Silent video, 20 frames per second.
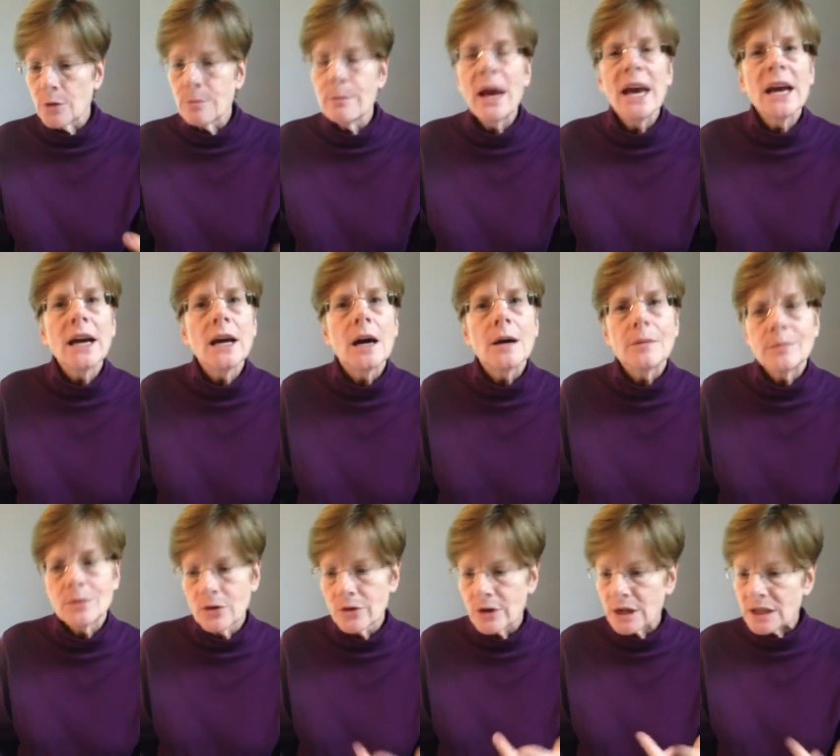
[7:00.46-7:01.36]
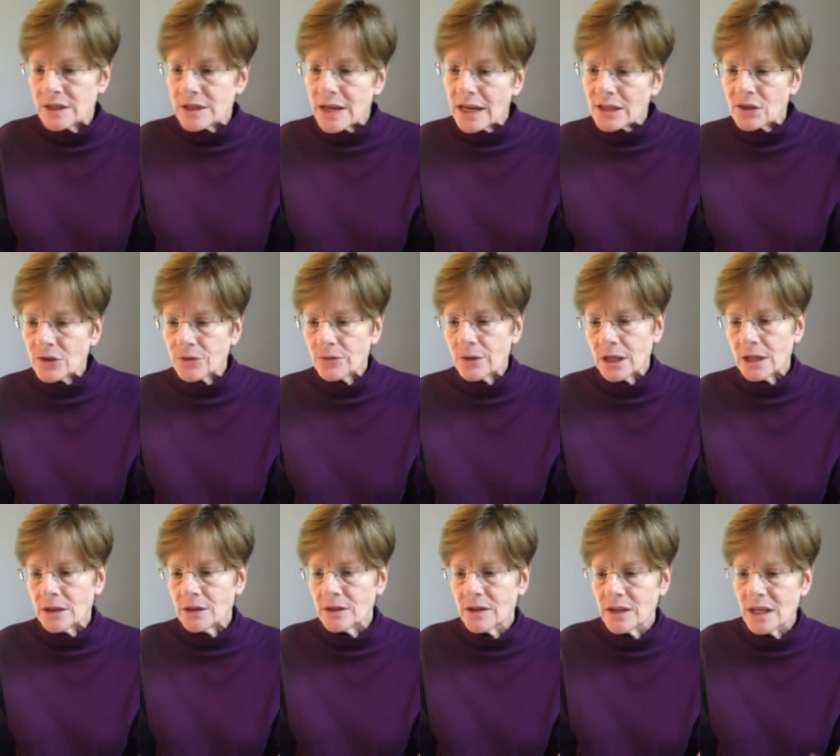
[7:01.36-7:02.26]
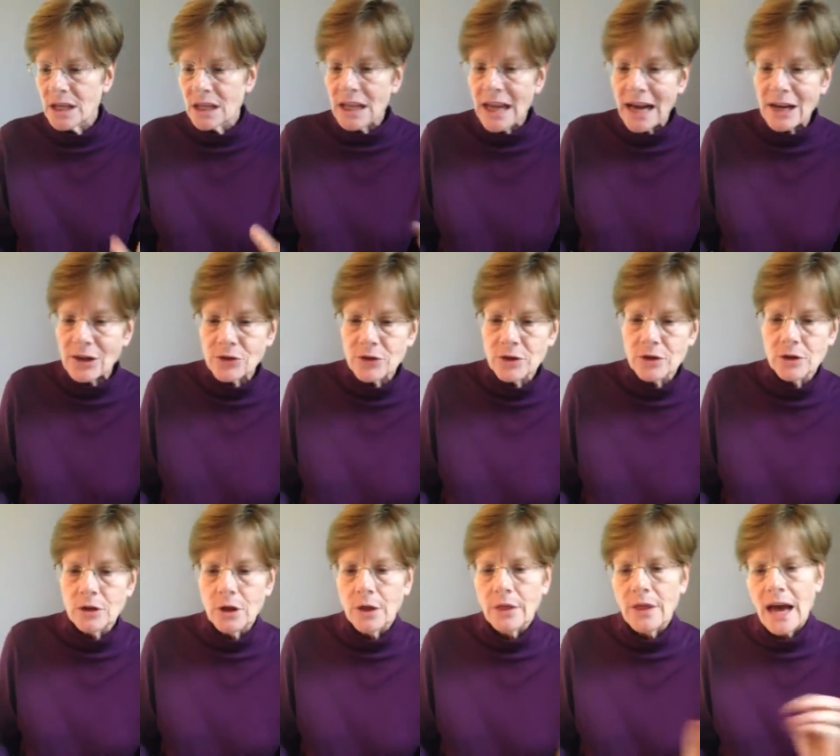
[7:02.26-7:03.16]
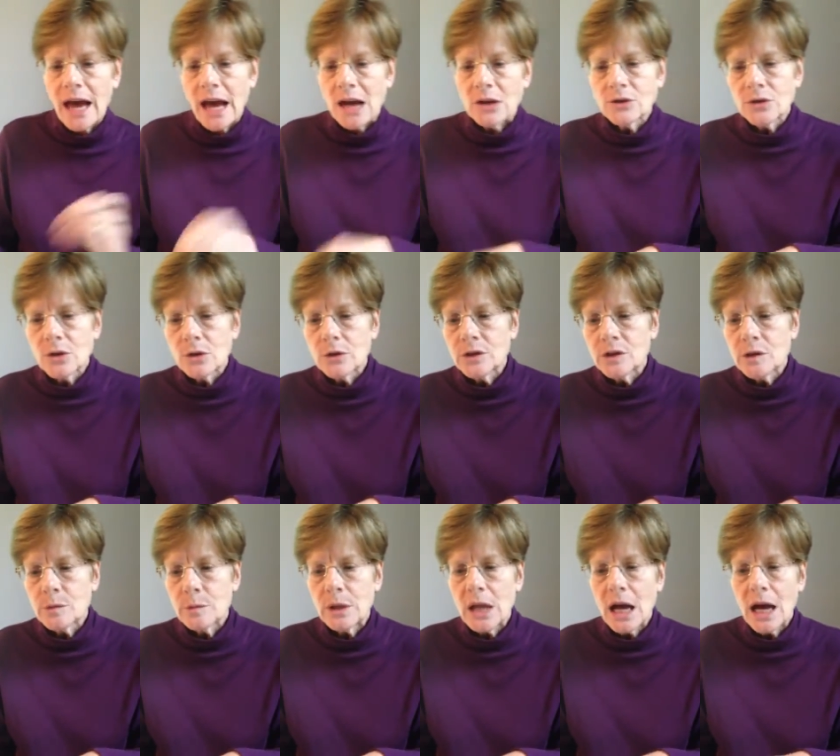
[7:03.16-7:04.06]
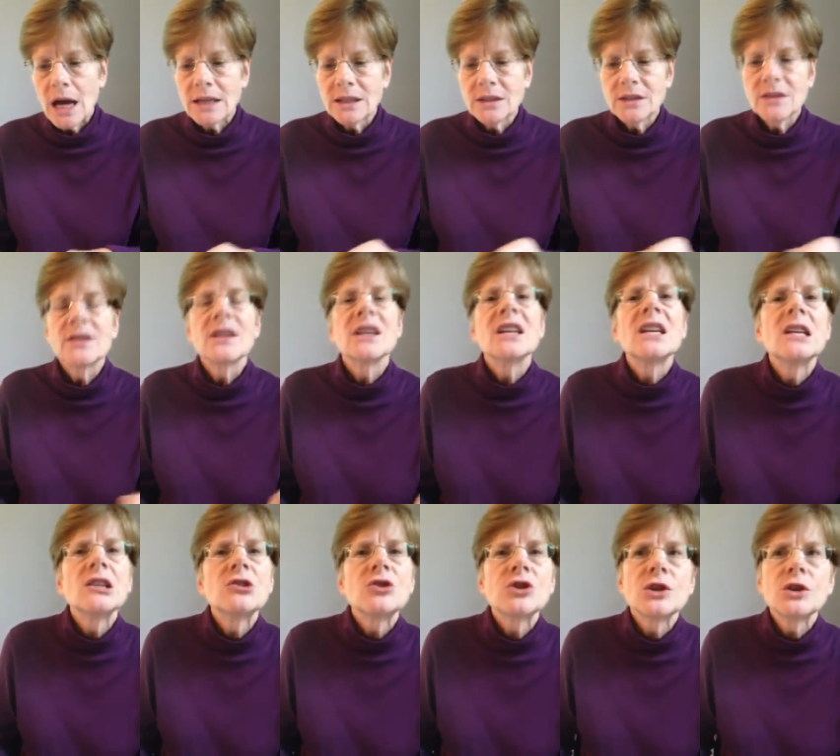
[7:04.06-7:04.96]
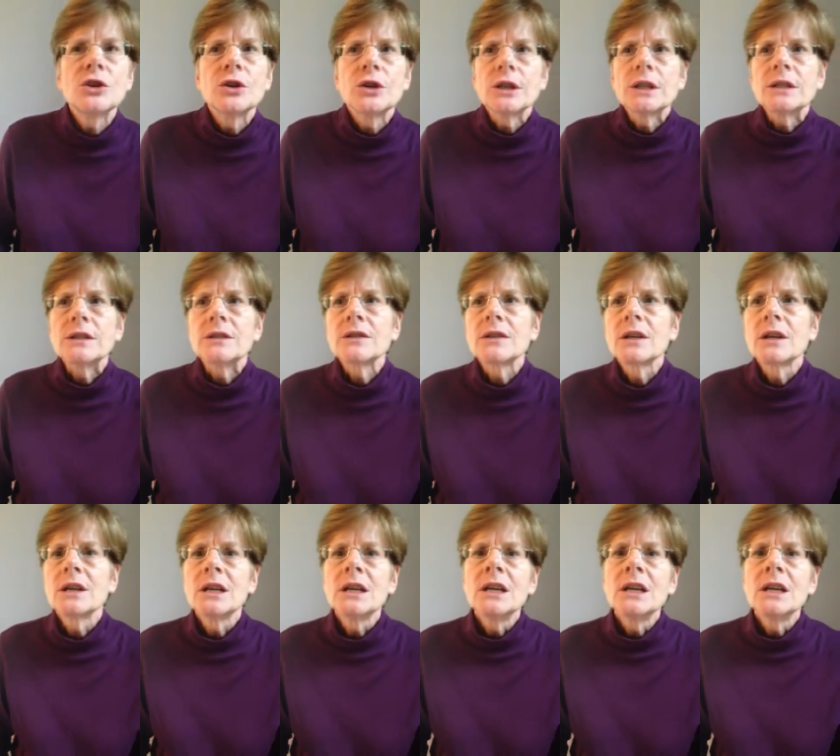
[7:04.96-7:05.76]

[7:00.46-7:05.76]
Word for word: your makeup, your accessories, the electrical, the household supplies, the kitchen goods.